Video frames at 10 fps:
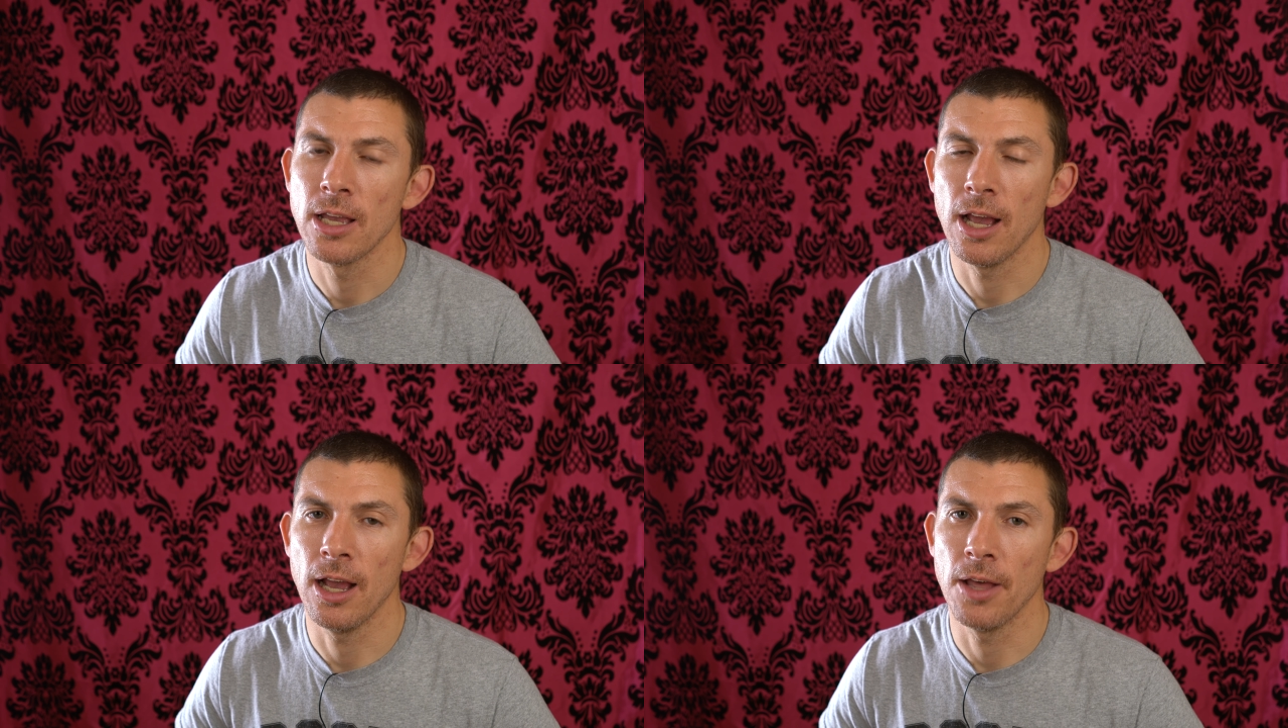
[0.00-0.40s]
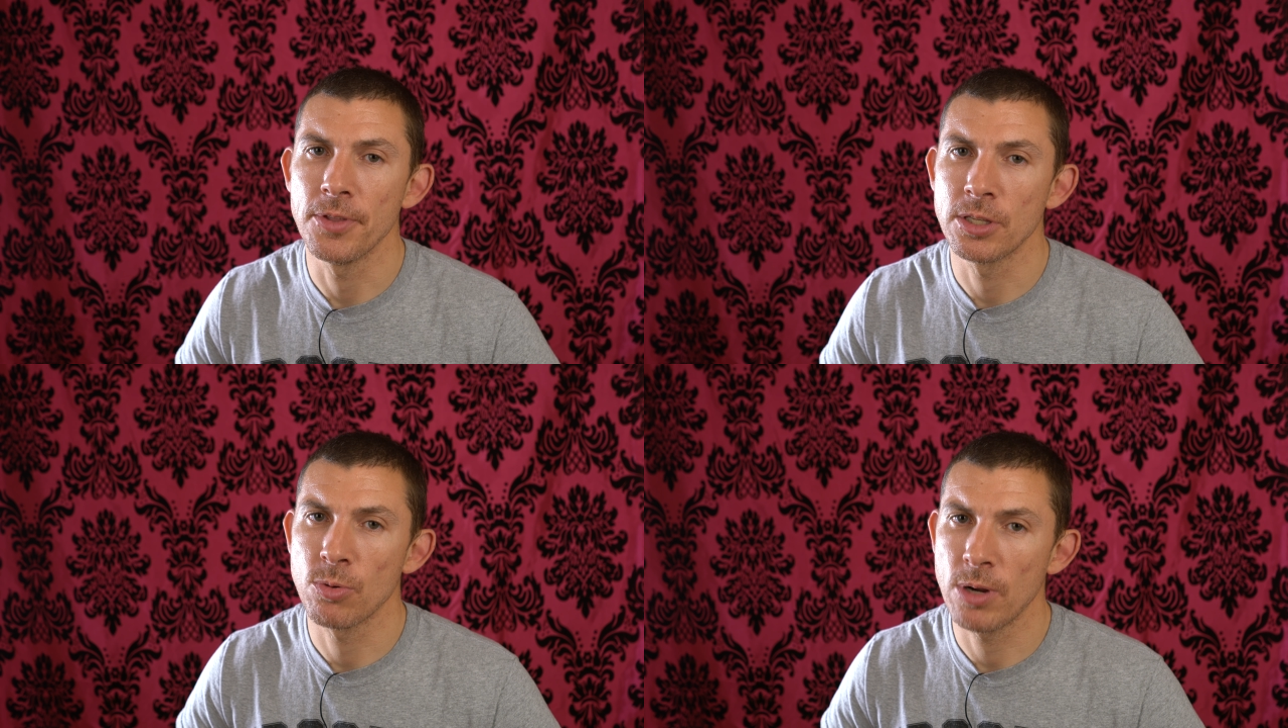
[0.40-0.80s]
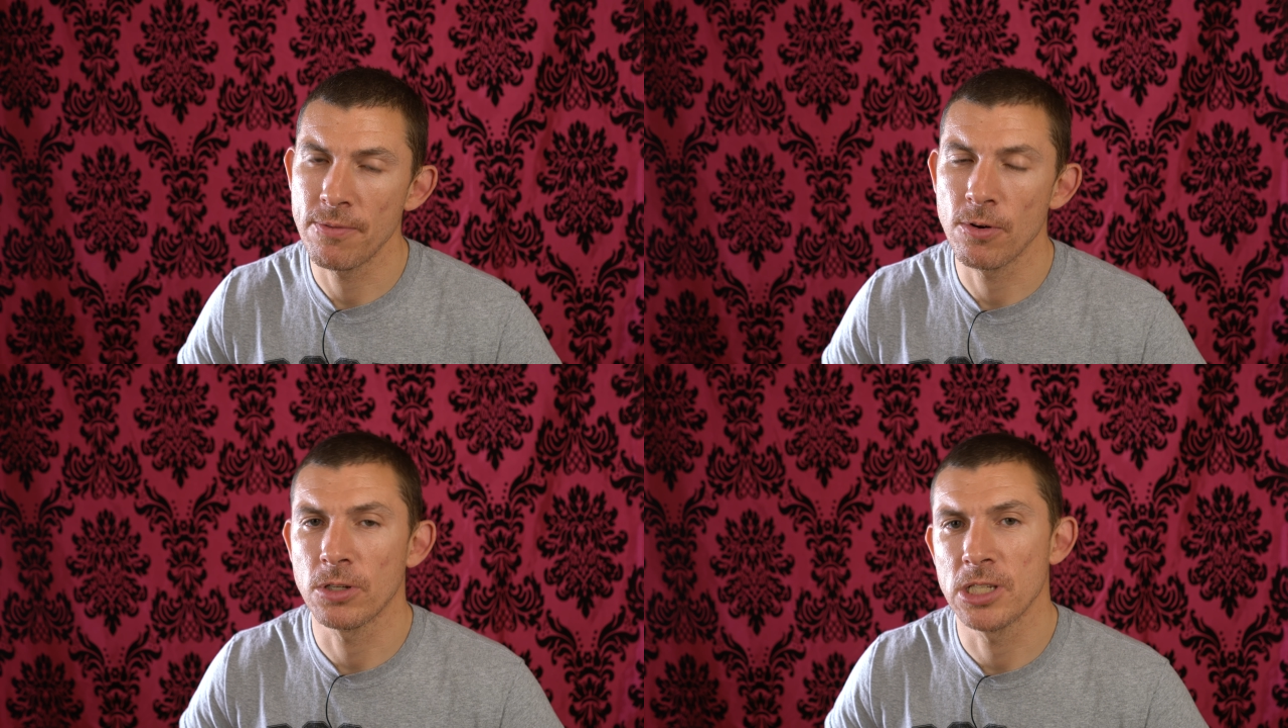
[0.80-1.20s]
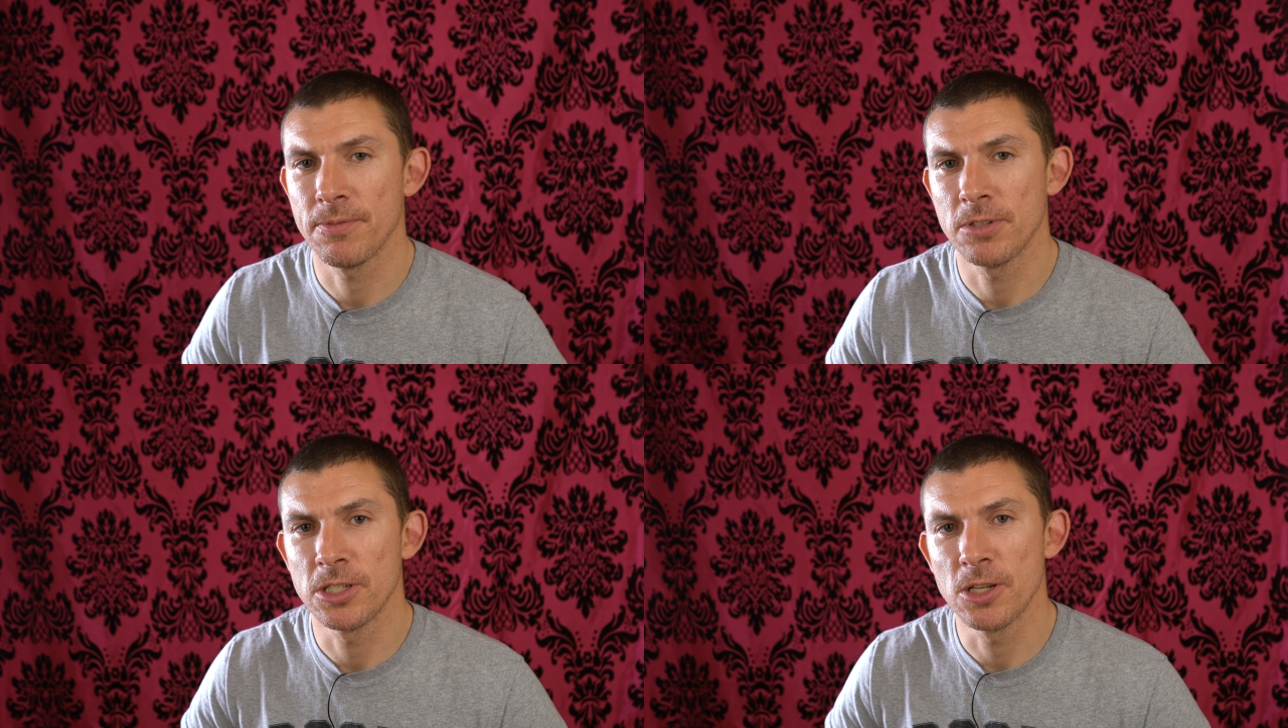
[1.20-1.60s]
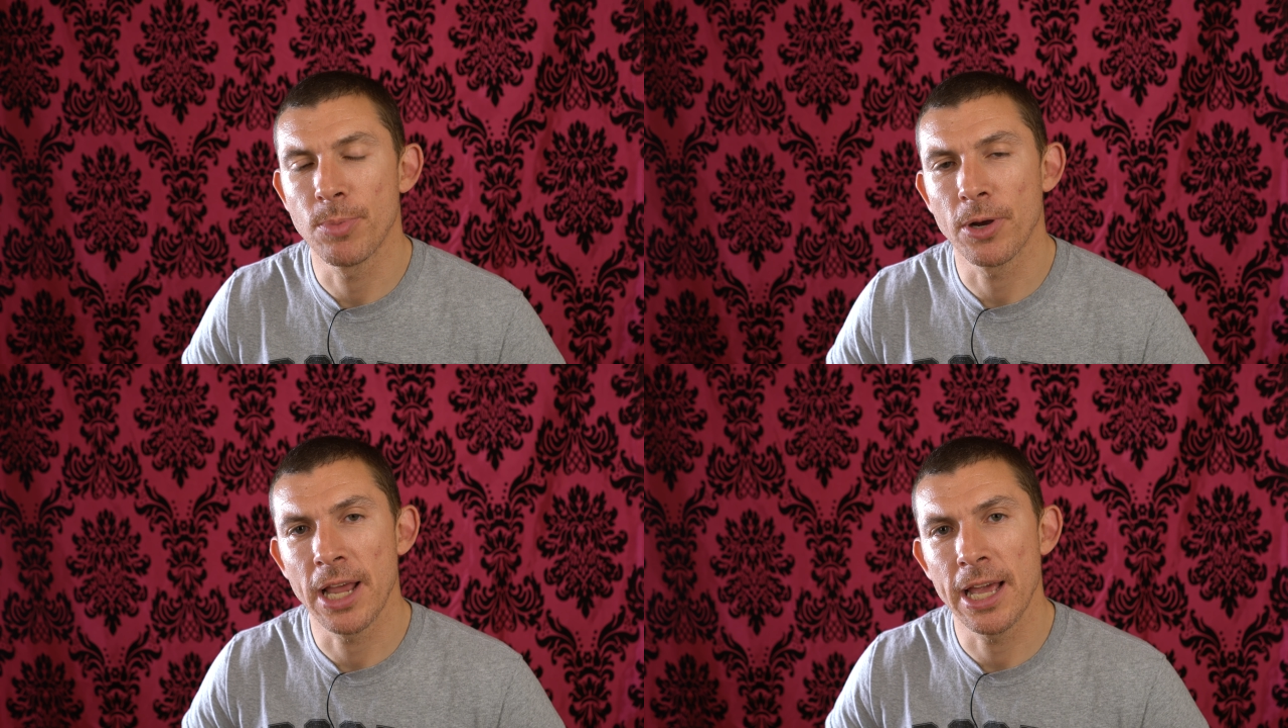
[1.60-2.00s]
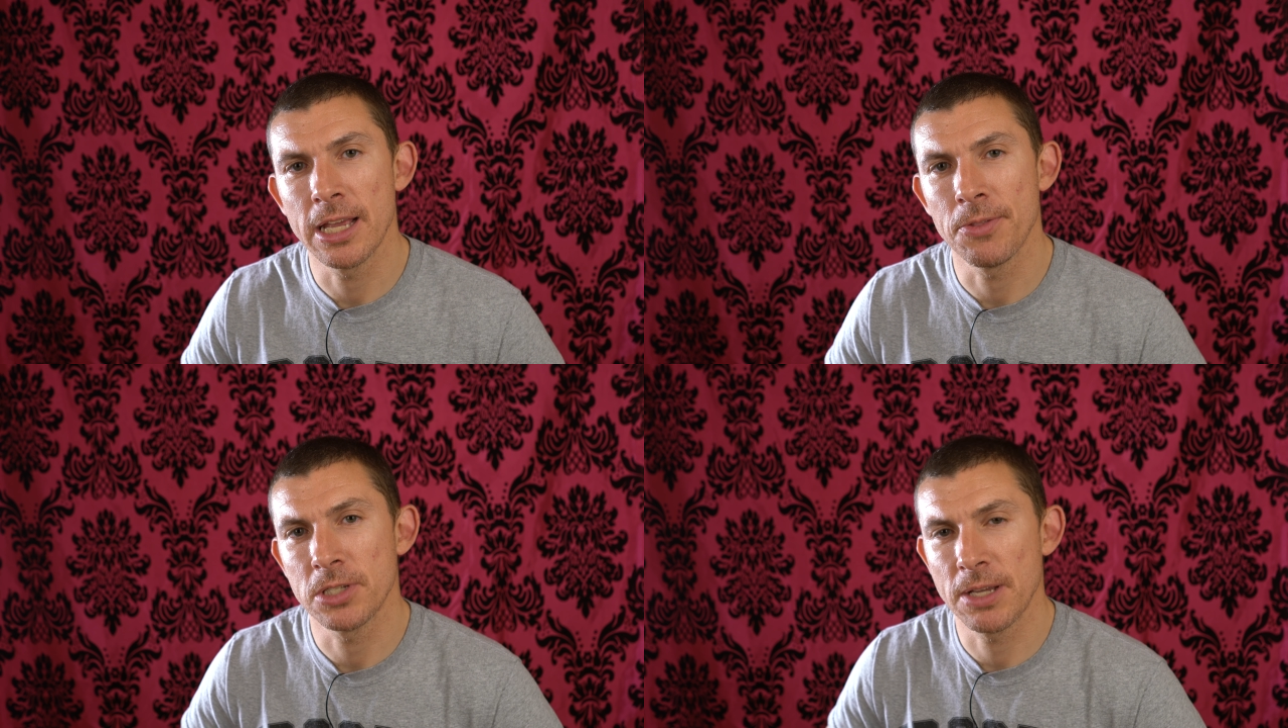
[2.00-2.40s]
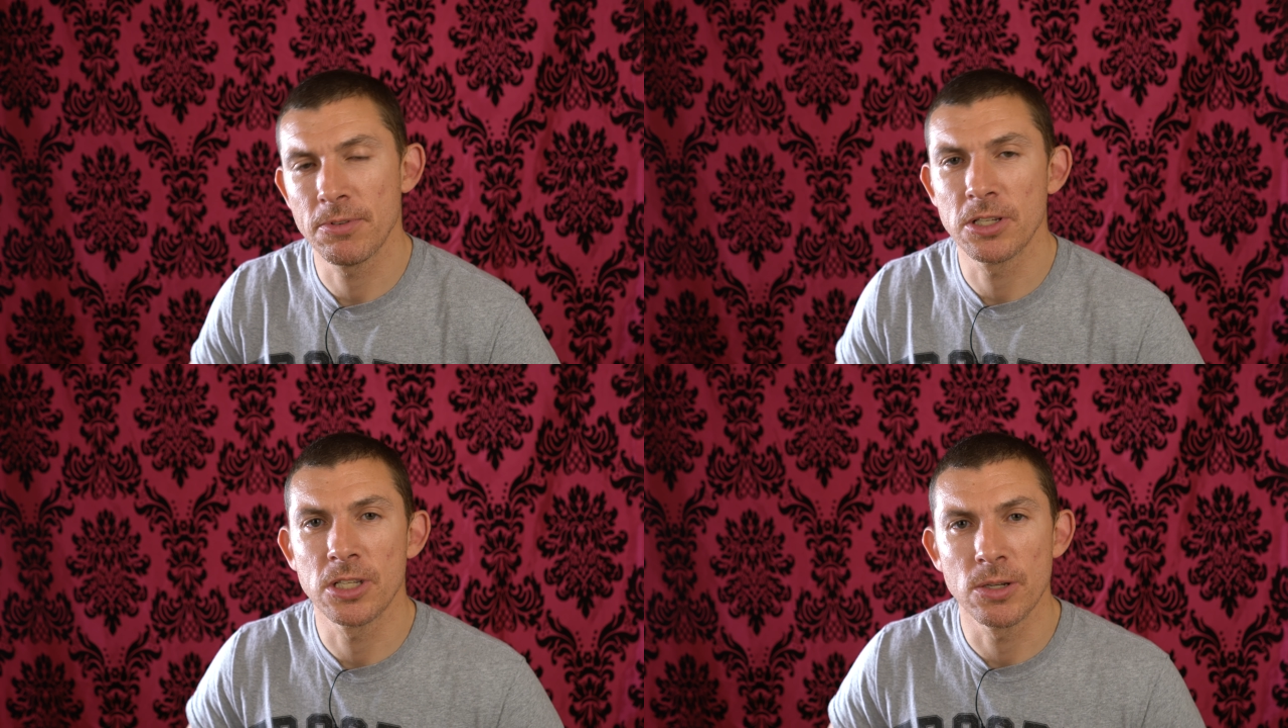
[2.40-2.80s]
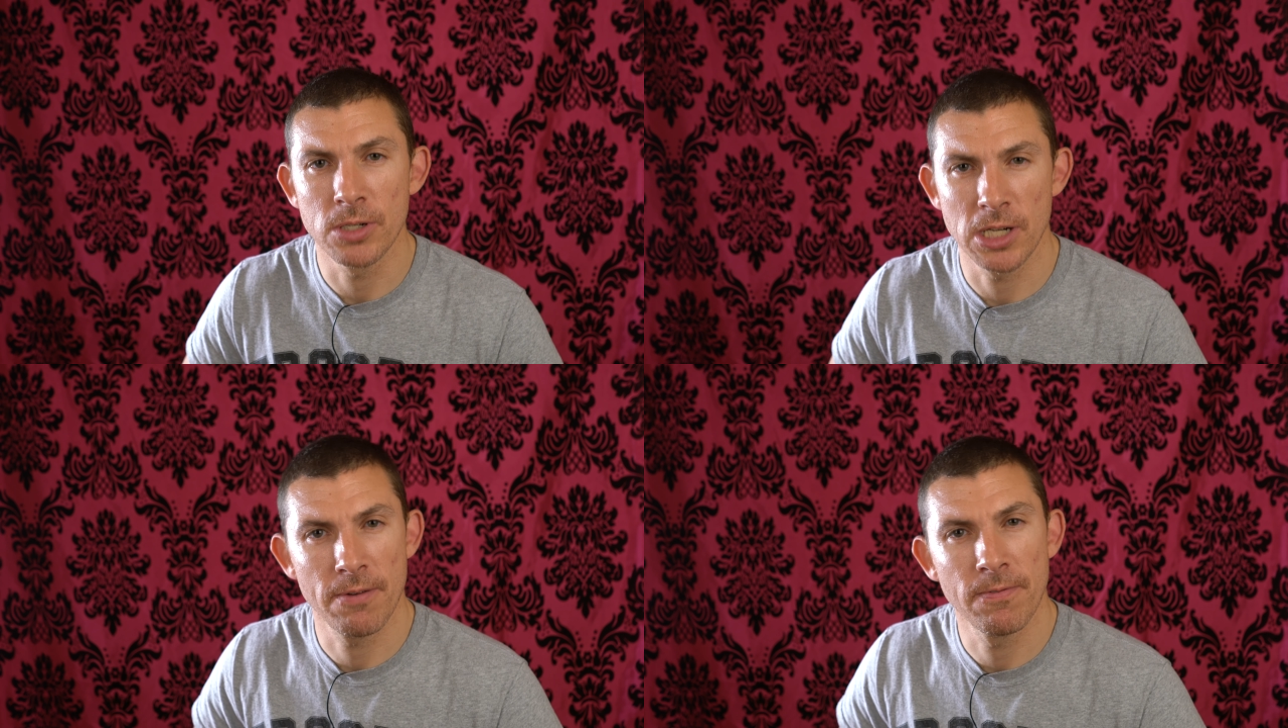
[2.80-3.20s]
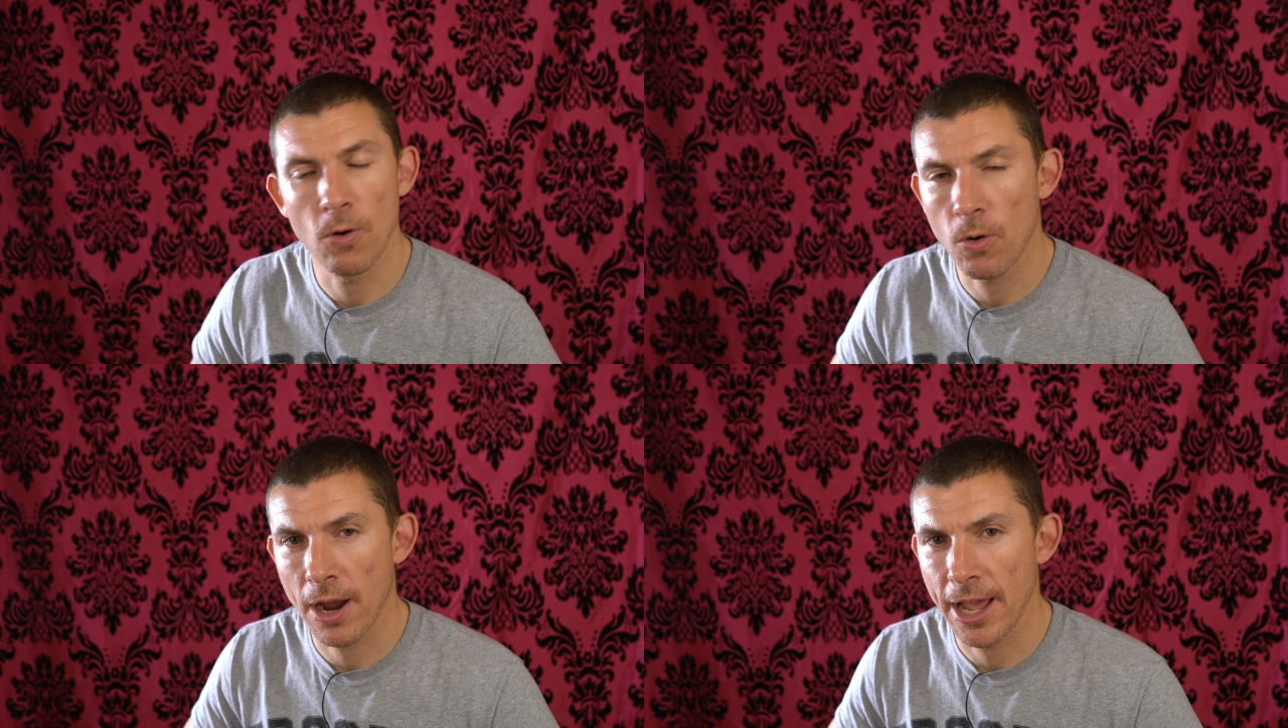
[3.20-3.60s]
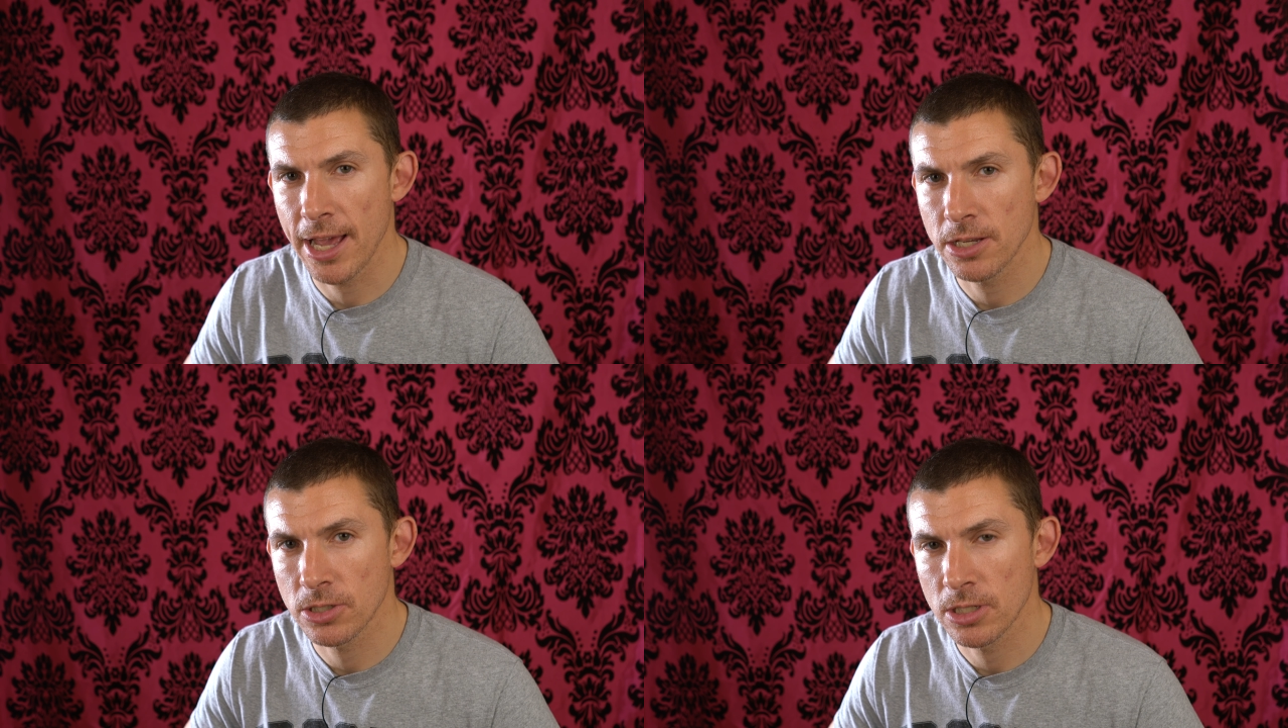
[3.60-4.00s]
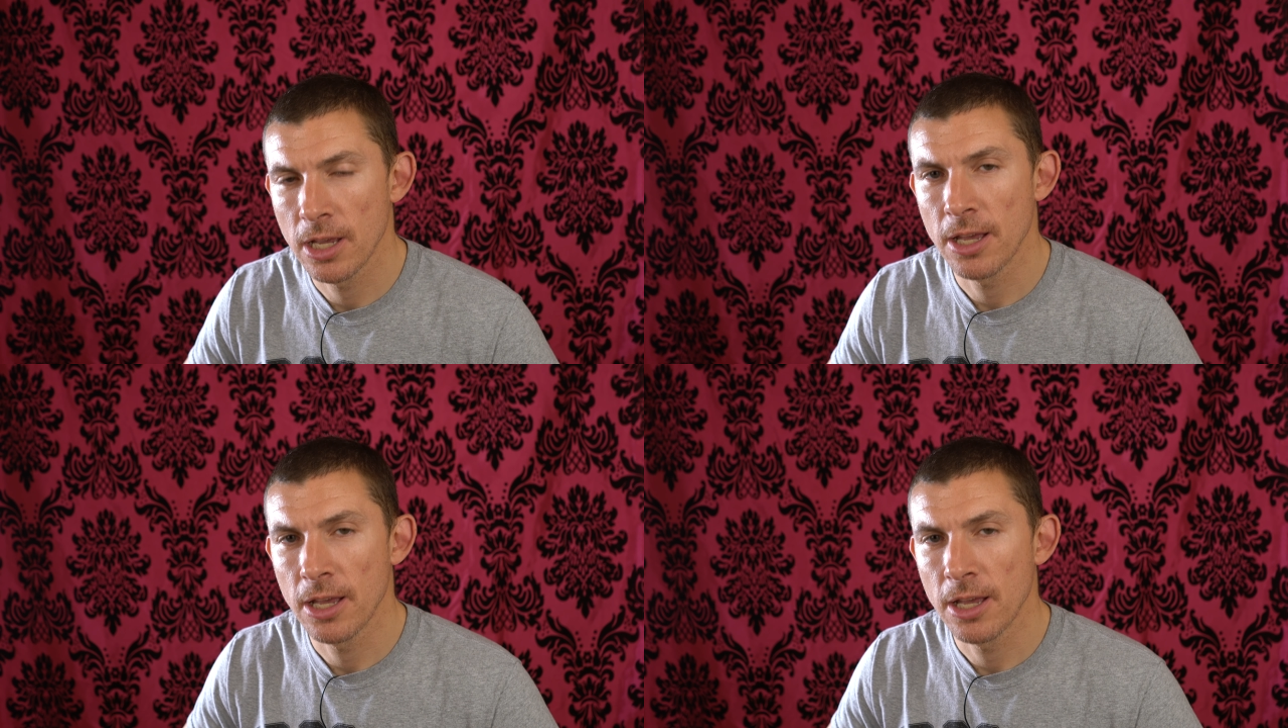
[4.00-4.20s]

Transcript: the 24-70 2.8 and the 70-200 f4 IS,